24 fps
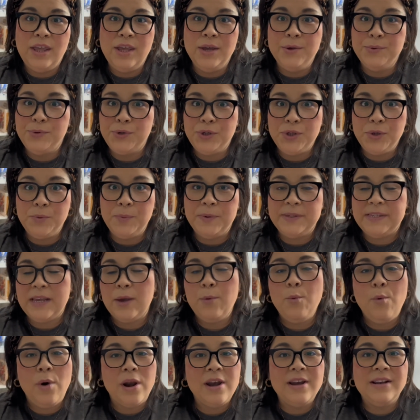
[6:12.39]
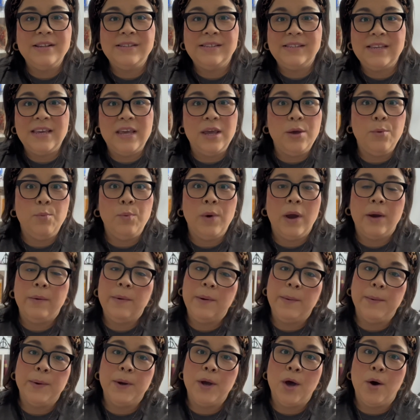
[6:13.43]
YouTube because they wanted to see where we
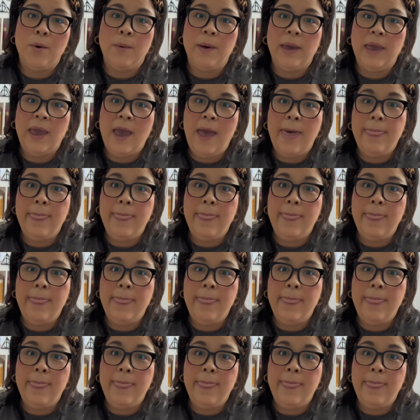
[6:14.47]
were going,